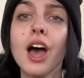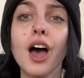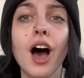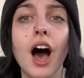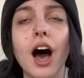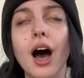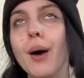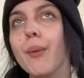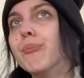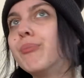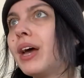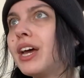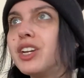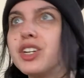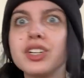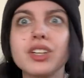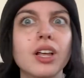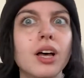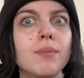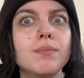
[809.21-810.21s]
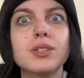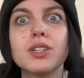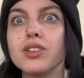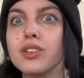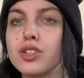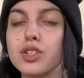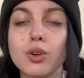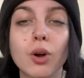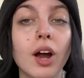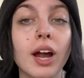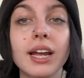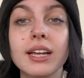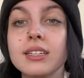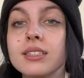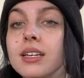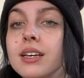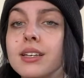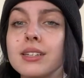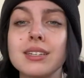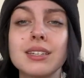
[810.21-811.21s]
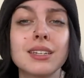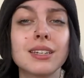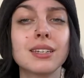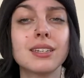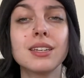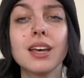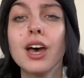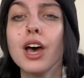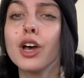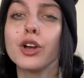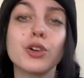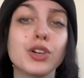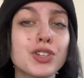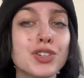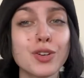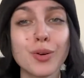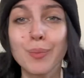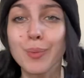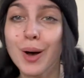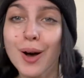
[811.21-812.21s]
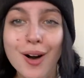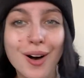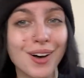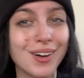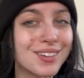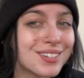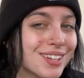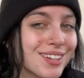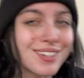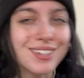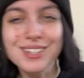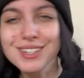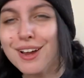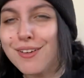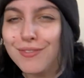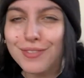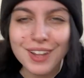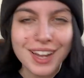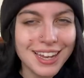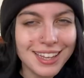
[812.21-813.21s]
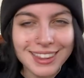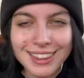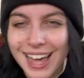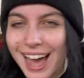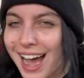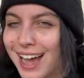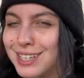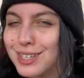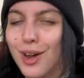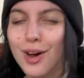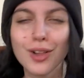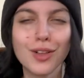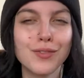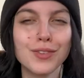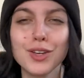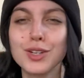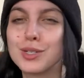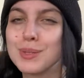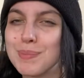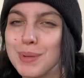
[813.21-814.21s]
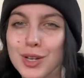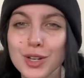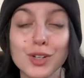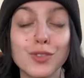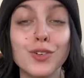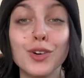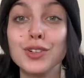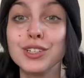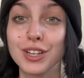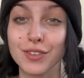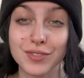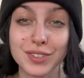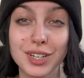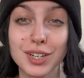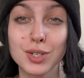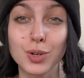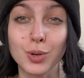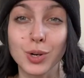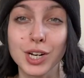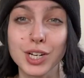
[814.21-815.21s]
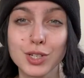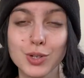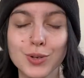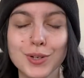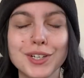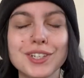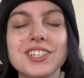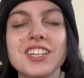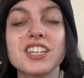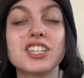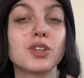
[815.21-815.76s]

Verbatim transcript: um, pendulums, scrying discs, crystal balls, stuff like that, all of those beautiful divinatory tools.